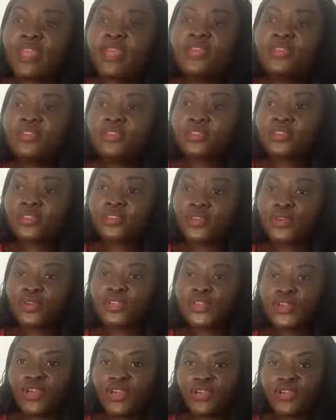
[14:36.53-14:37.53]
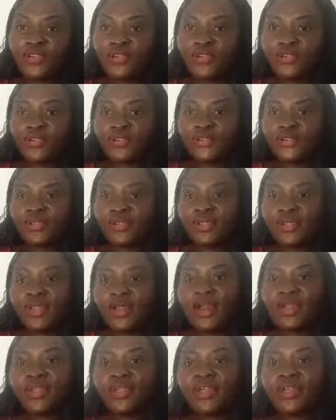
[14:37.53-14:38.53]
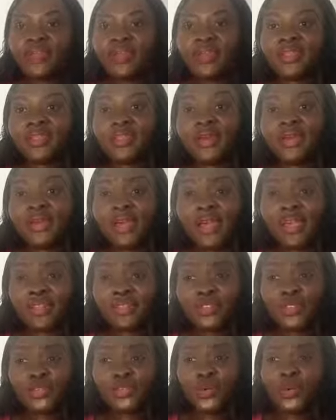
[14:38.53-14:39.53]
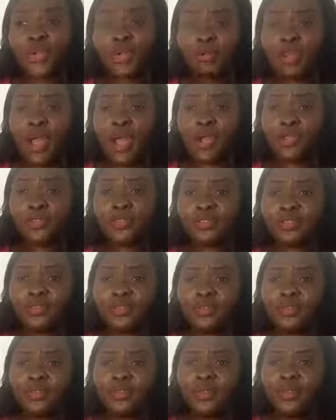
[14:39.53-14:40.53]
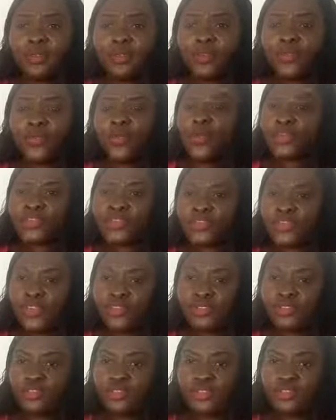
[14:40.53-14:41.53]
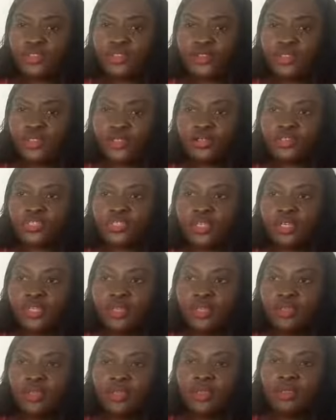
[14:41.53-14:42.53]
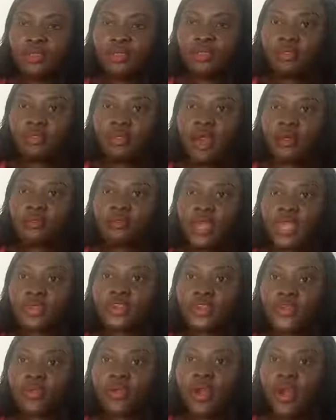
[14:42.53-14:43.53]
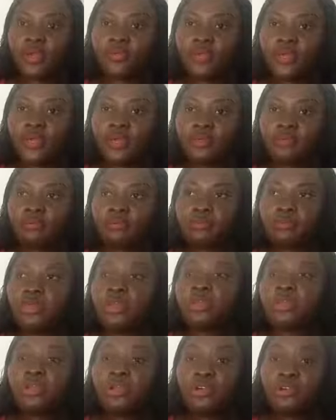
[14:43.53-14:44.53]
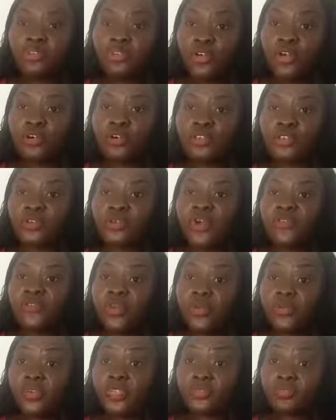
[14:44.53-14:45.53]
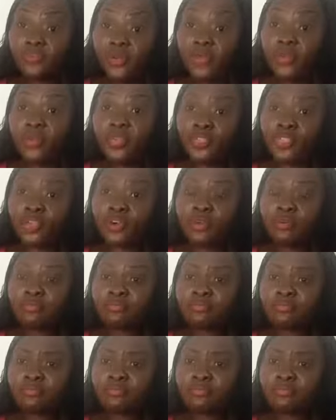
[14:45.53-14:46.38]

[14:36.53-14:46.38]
Social inclusion, an area that I like to talk about. What things do you do socially that make you happy? Those who are very spiritual,